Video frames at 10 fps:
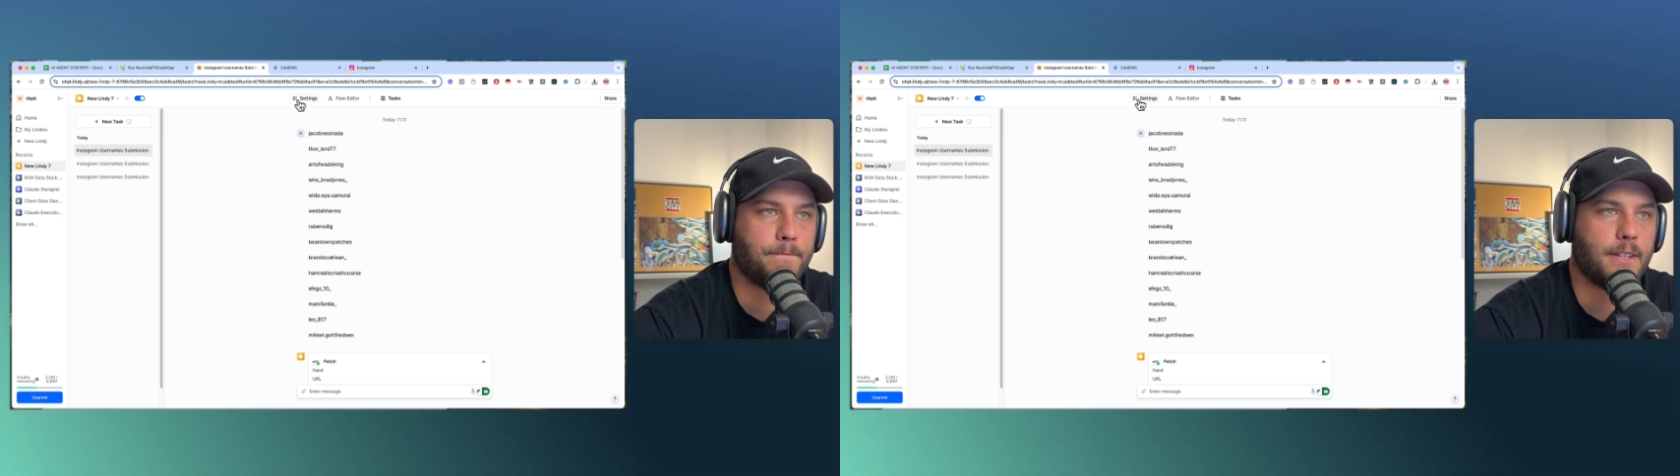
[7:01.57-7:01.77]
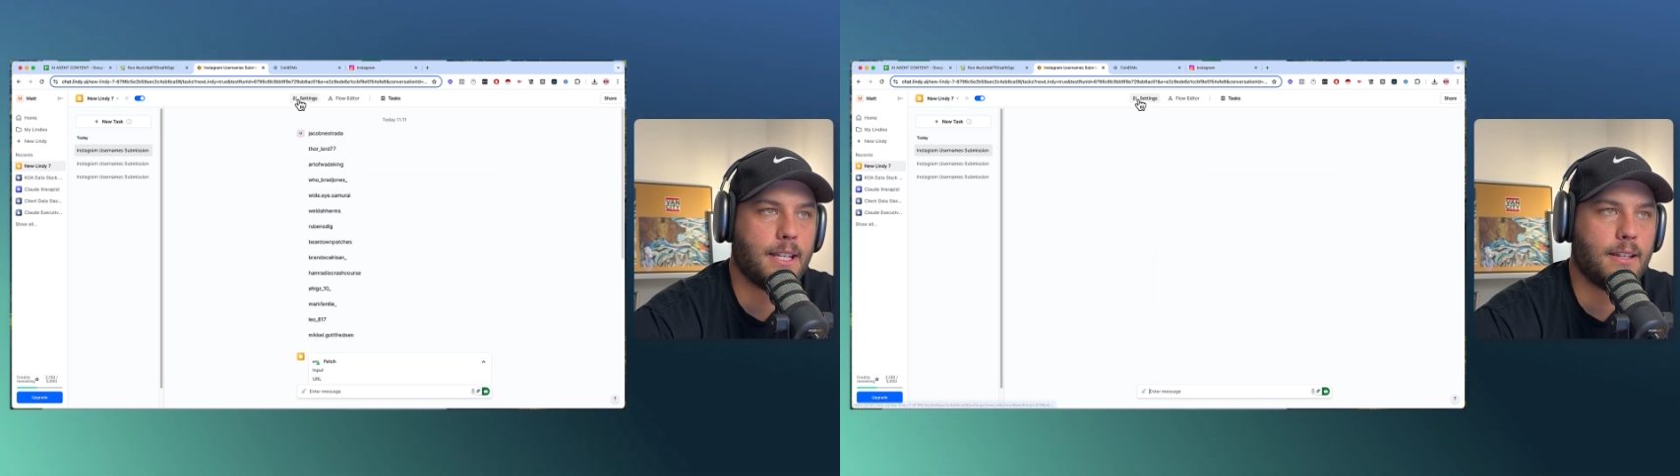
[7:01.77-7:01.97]

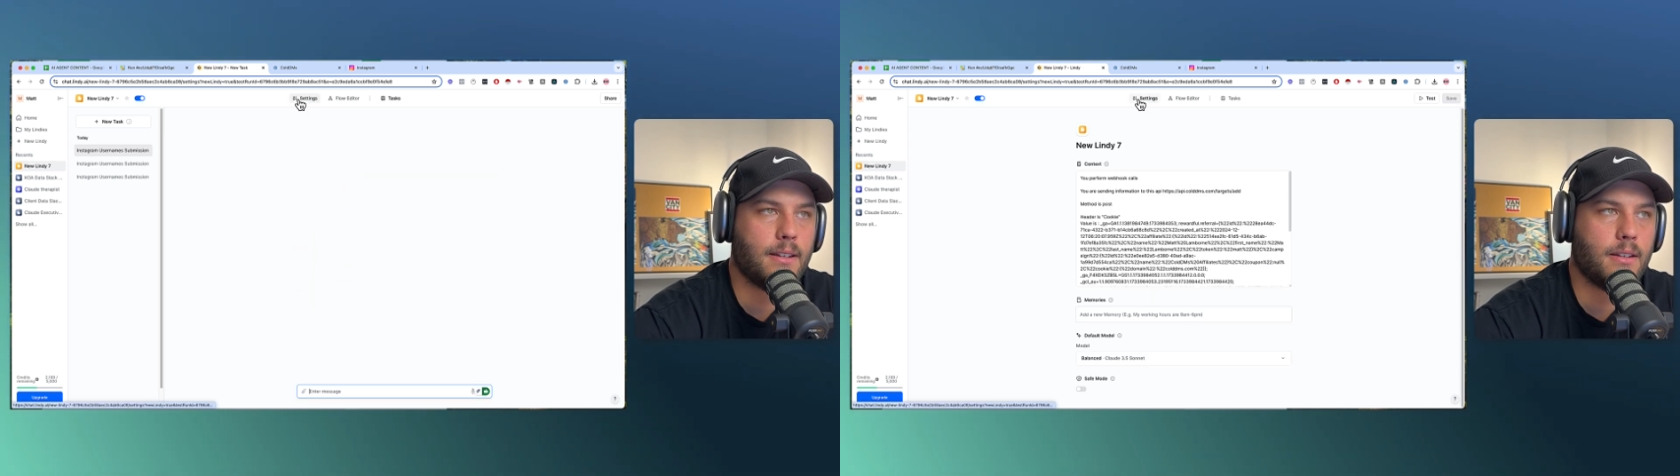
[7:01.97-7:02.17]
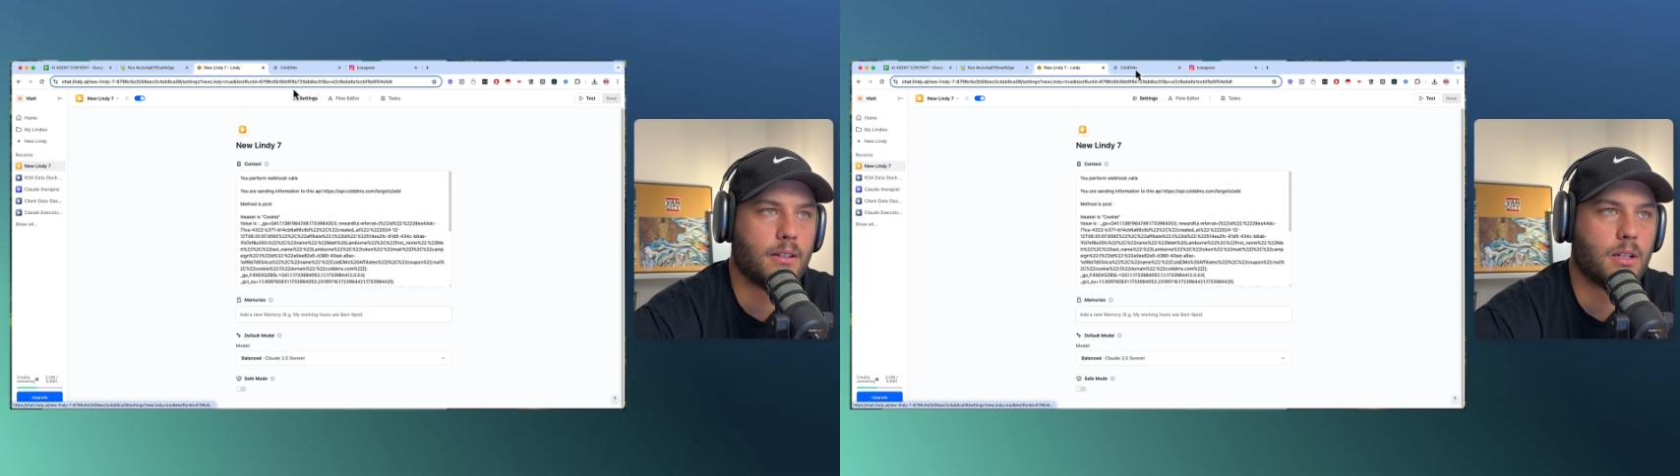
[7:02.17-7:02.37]

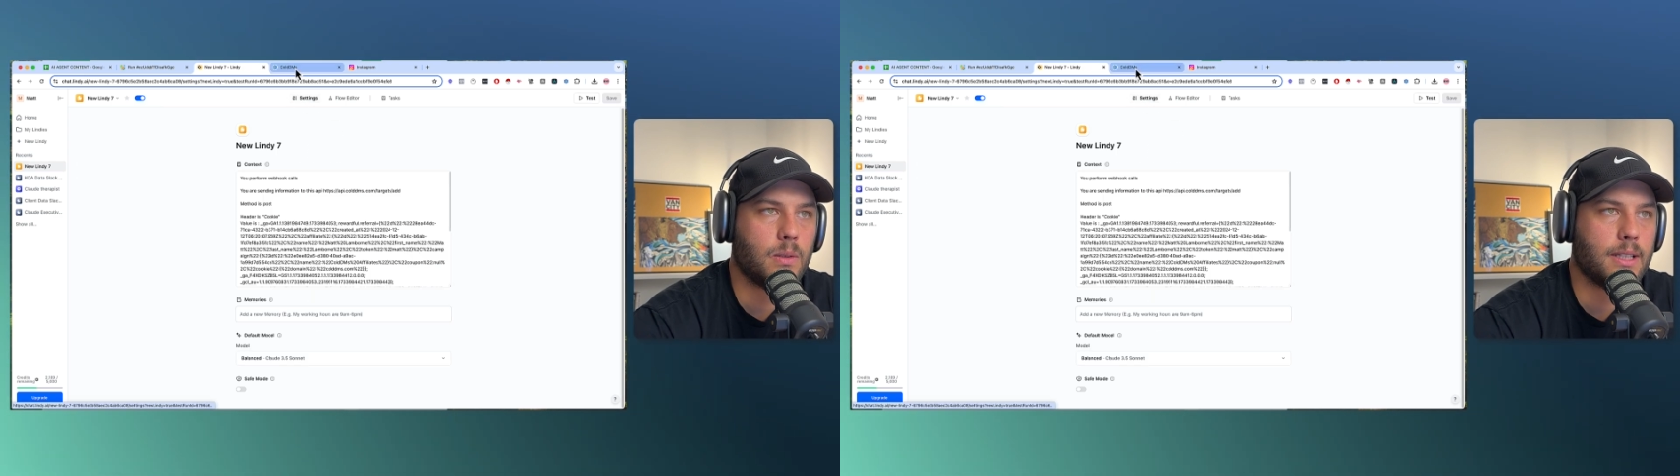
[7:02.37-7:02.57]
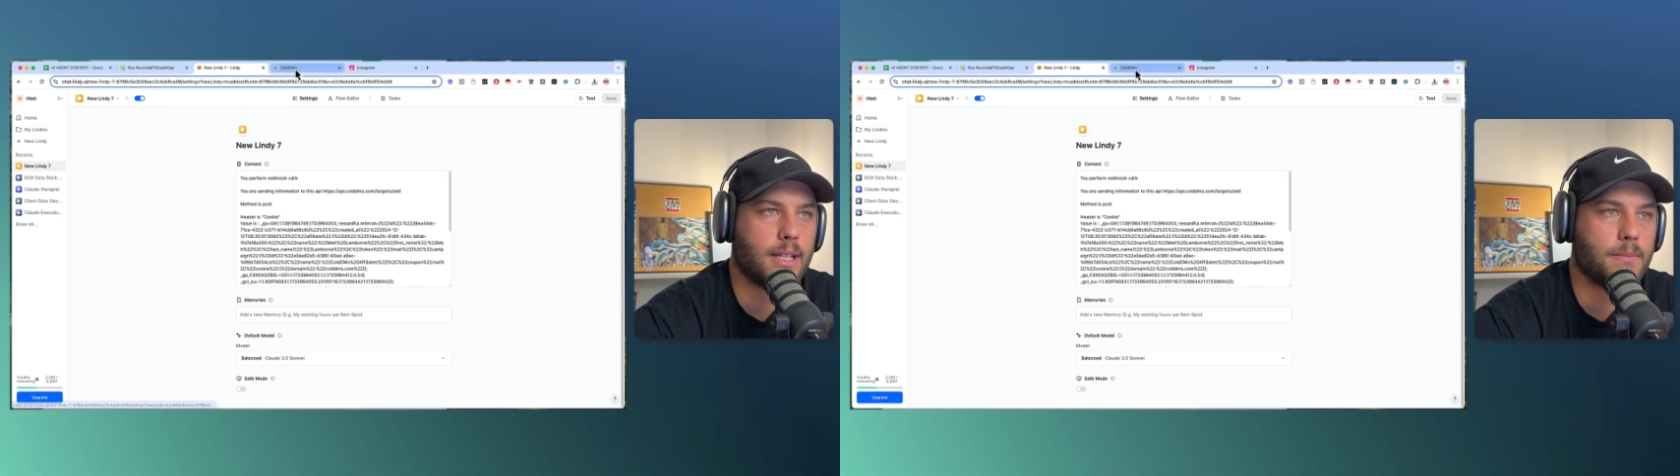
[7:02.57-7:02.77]
in
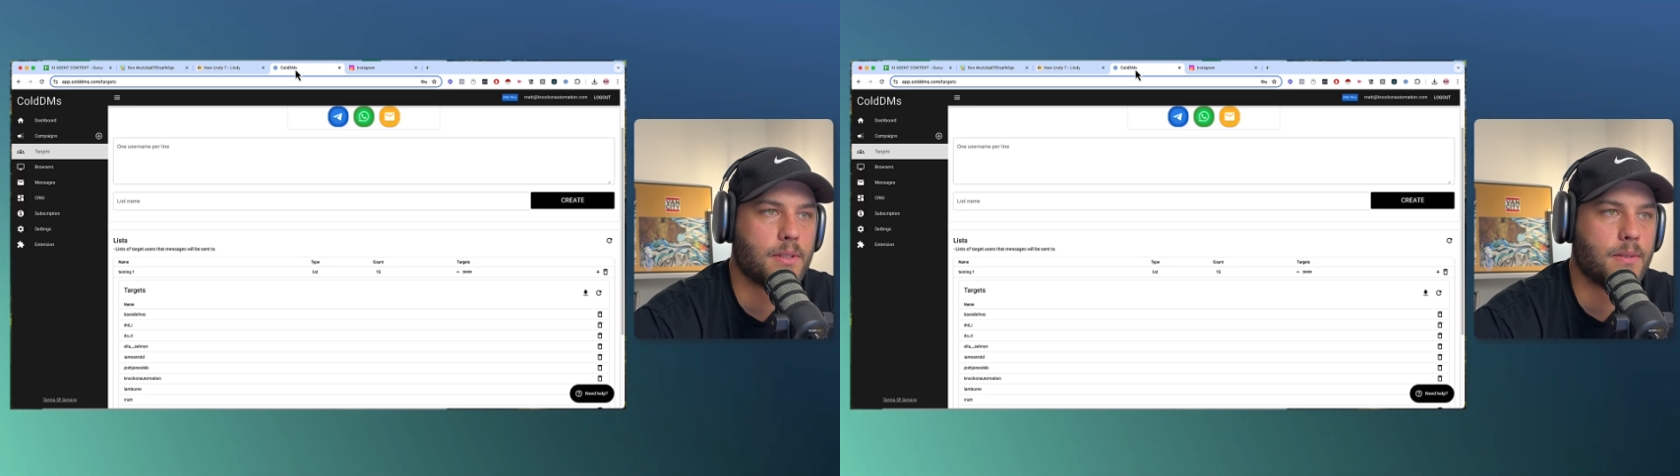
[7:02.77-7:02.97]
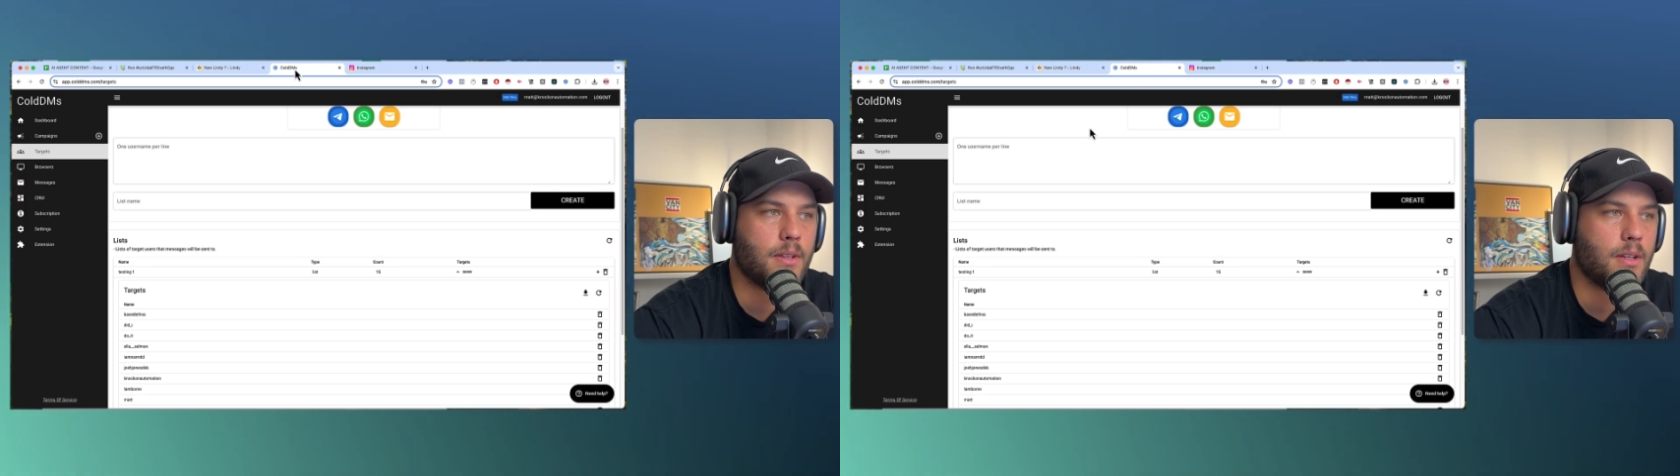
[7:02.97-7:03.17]
ColdDMs.